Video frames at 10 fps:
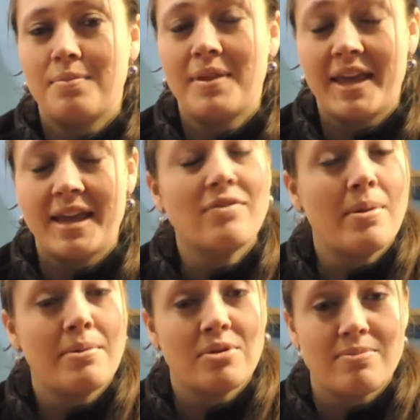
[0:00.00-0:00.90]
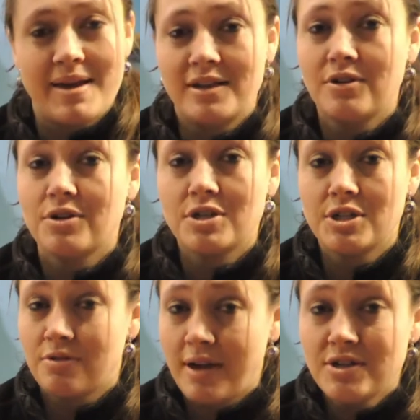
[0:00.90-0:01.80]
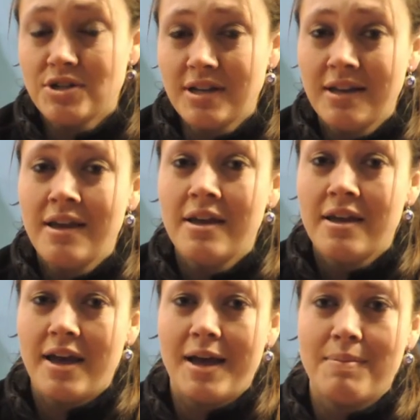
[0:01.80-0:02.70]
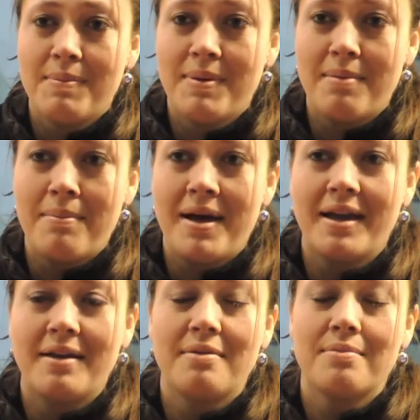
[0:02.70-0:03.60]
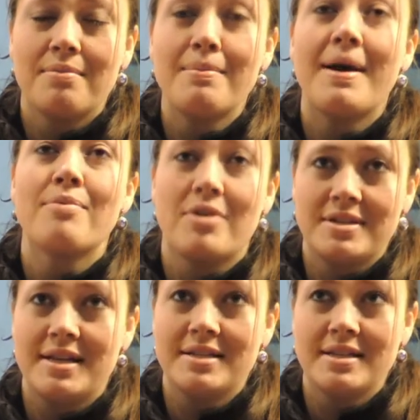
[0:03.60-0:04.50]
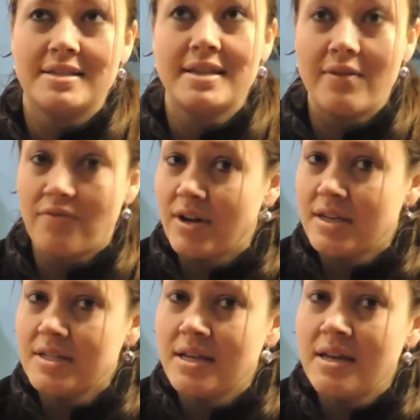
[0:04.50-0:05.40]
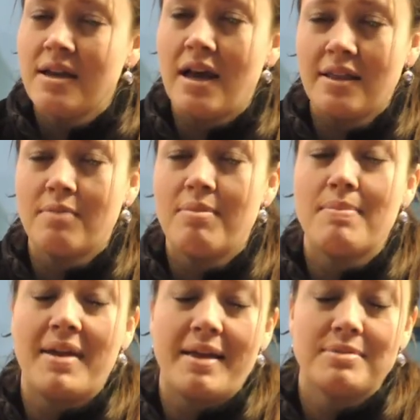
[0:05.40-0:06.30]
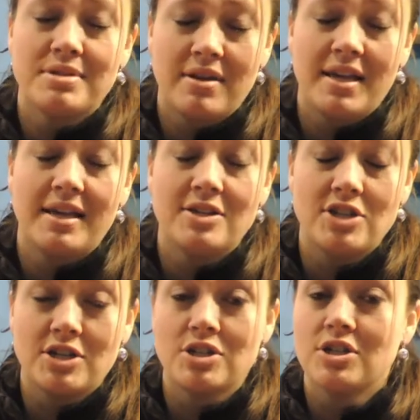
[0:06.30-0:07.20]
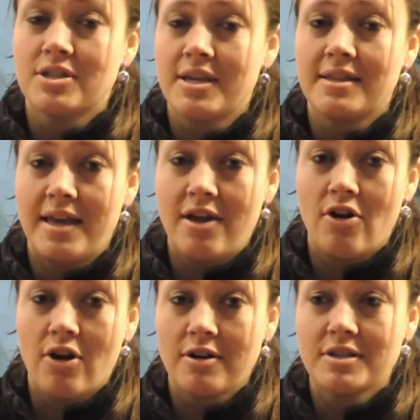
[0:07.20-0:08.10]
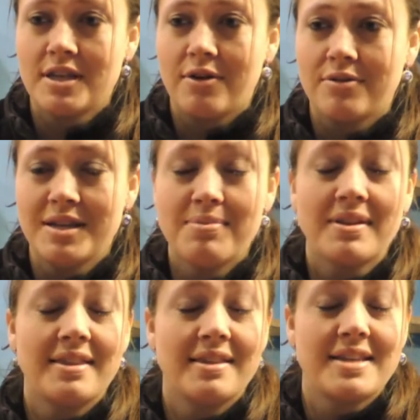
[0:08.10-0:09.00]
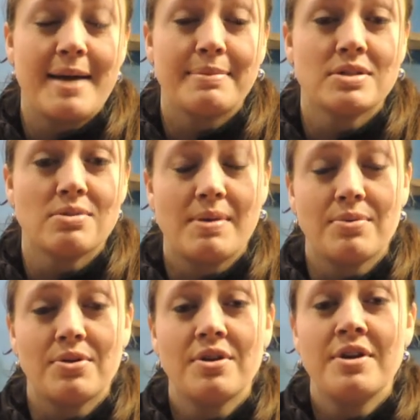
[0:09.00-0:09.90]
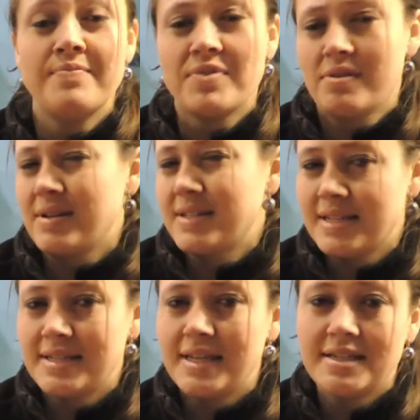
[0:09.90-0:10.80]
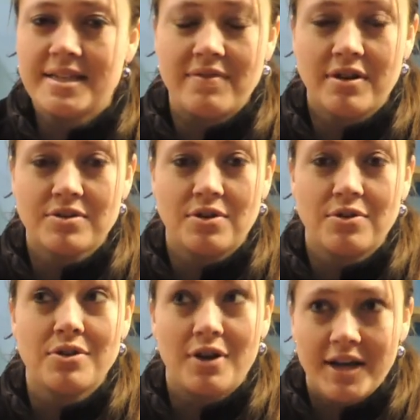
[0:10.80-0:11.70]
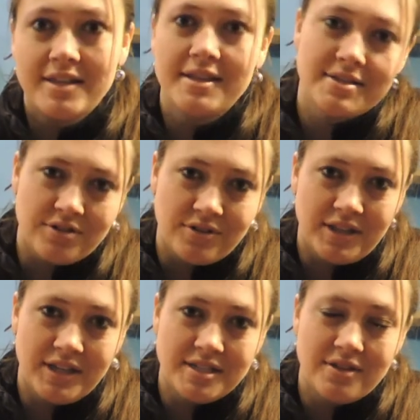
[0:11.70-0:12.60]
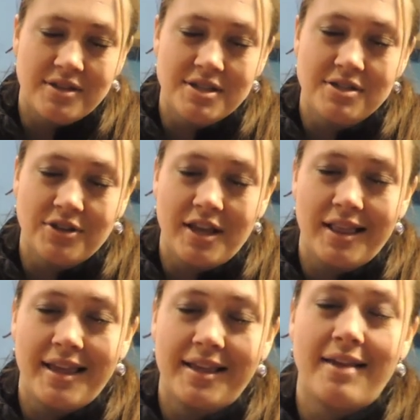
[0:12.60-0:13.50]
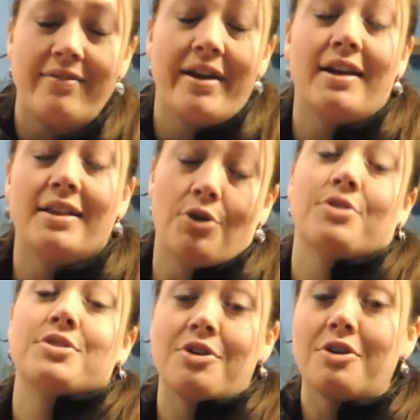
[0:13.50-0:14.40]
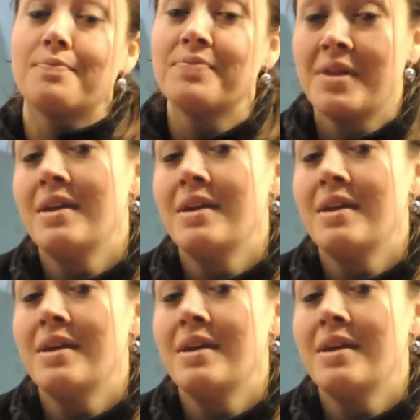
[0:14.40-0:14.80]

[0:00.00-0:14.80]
plan for people with macular degeneration, um, but my my process is different a little bit, but I am still getting injection just like they are. So typically this happens for people around 60, 70 years old, not this early. So this is looking like a very long-term